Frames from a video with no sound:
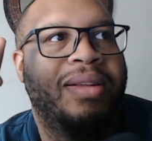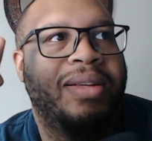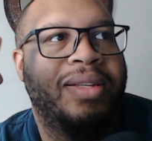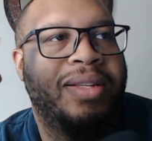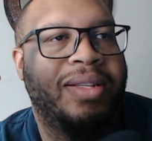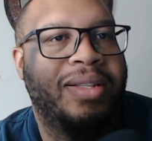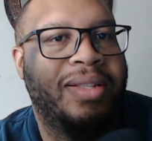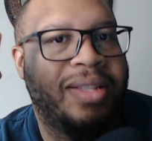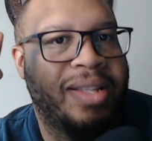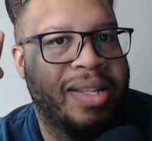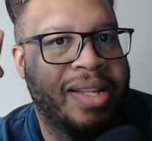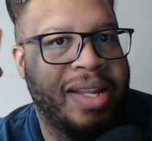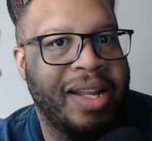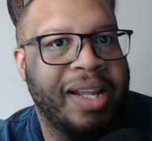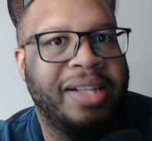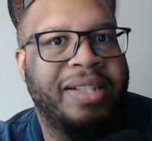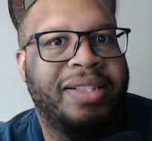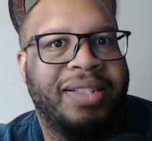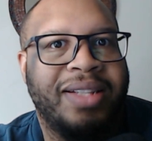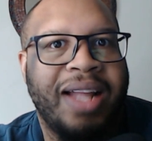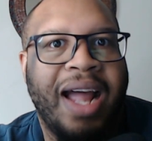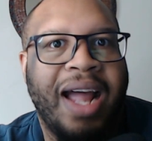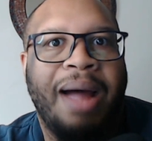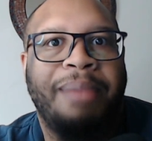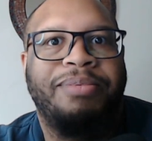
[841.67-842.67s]
st-
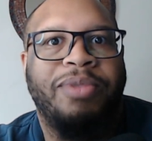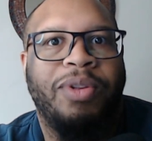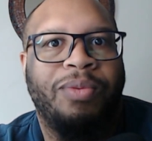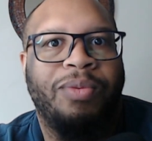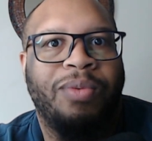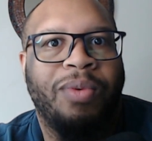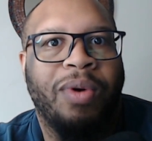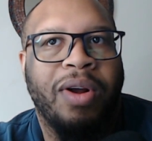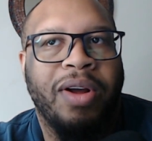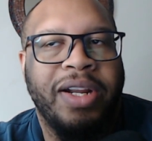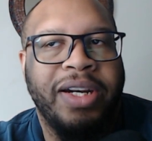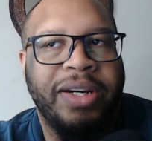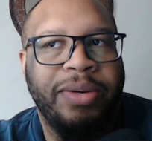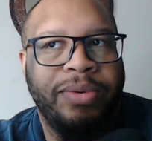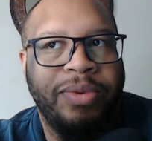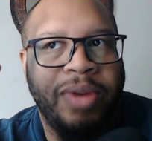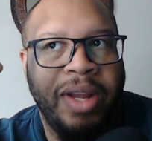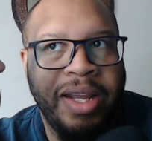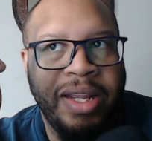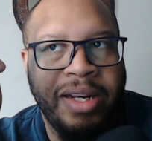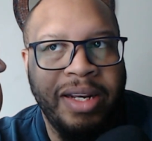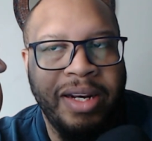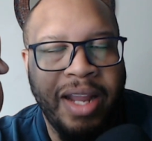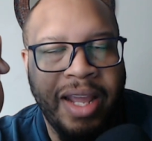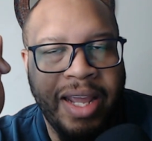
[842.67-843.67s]
stopped the run.
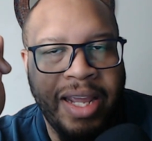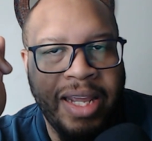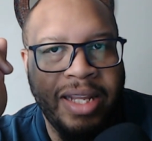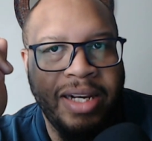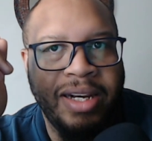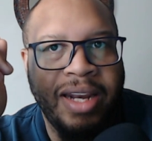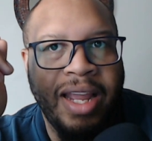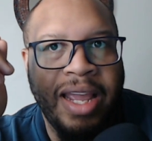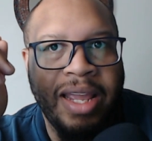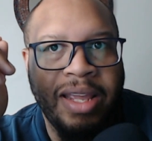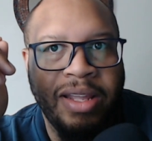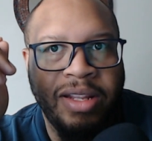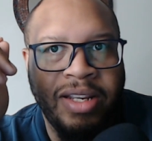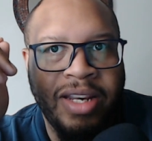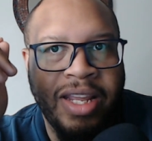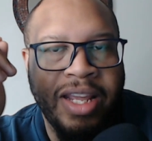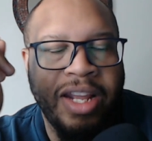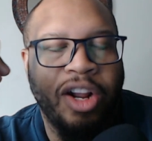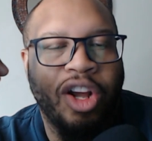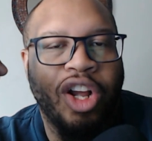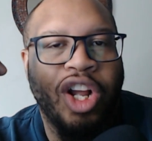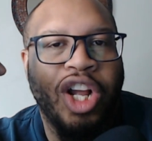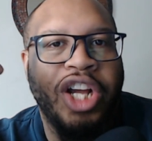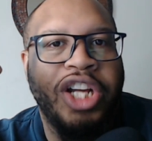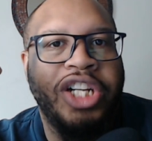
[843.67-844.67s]
They they they
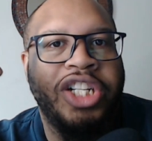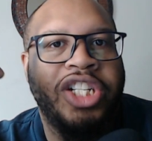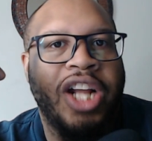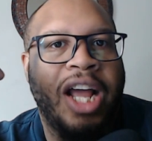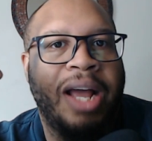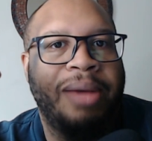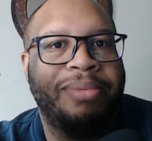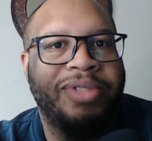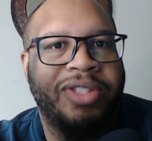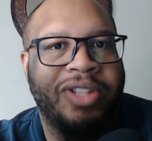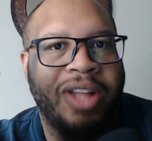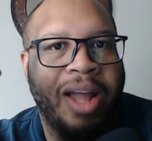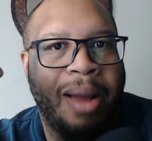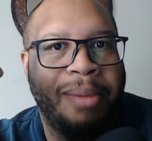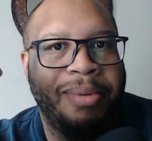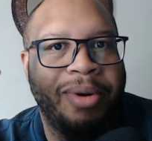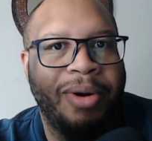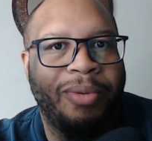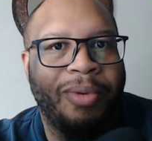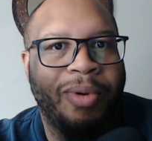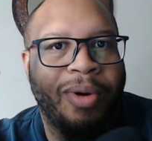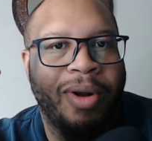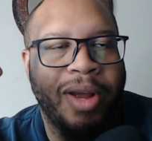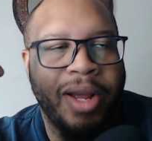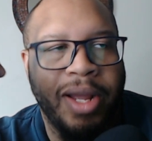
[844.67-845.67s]
did a good job stopping
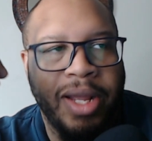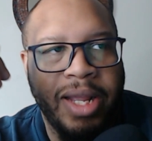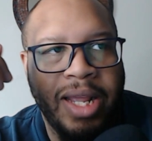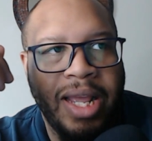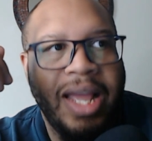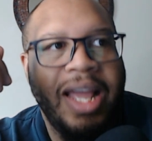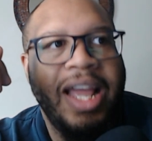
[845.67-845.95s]
the run.